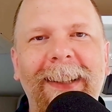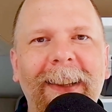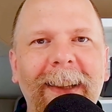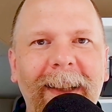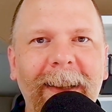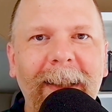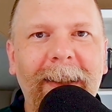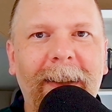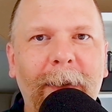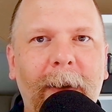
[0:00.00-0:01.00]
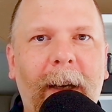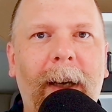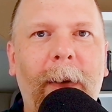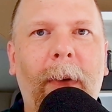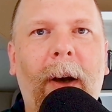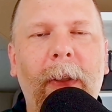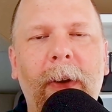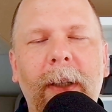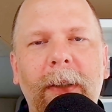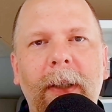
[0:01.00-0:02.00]
This
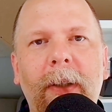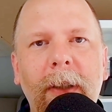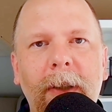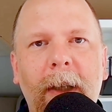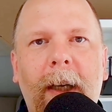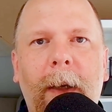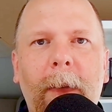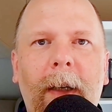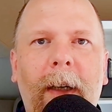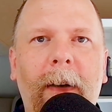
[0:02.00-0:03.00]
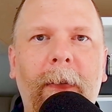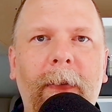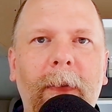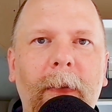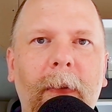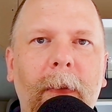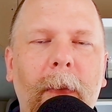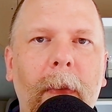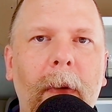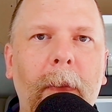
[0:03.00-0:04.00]
author does a good job of
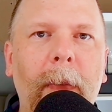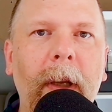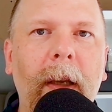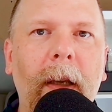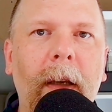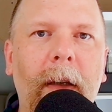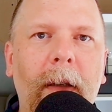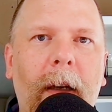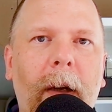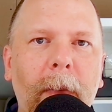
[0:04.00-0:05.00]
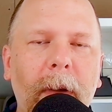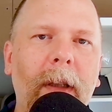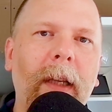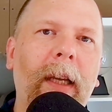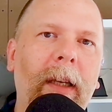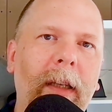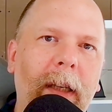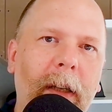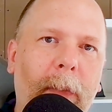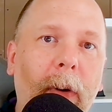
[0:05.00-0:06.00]
being humble
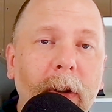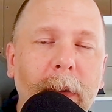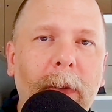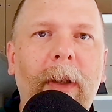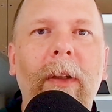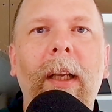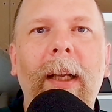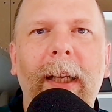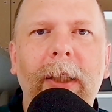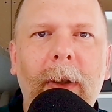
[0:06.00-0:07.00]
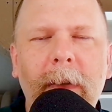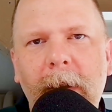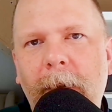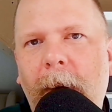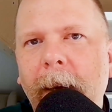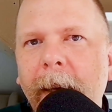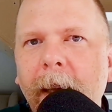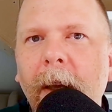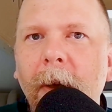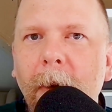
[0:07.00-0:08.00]
and approachable and sort of
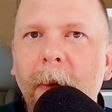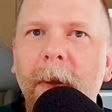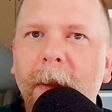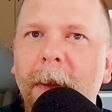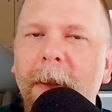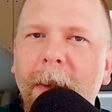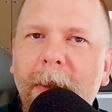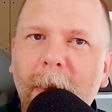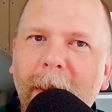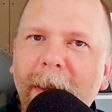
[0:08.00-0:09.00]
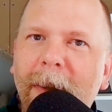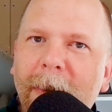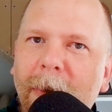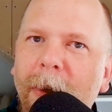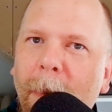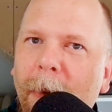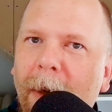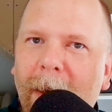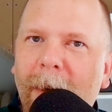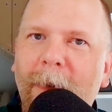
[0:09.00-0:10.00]
inviting you to join the group
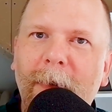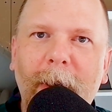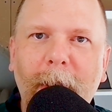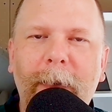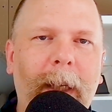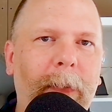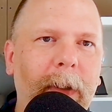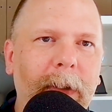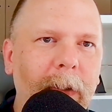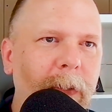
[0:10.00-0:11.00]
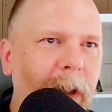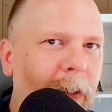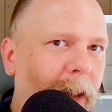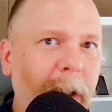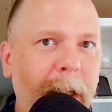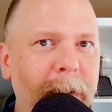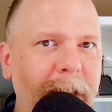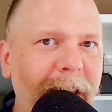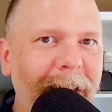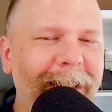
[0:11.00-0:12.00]
of Go developers who know that they make
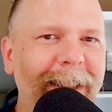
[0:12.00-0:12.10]
mistakes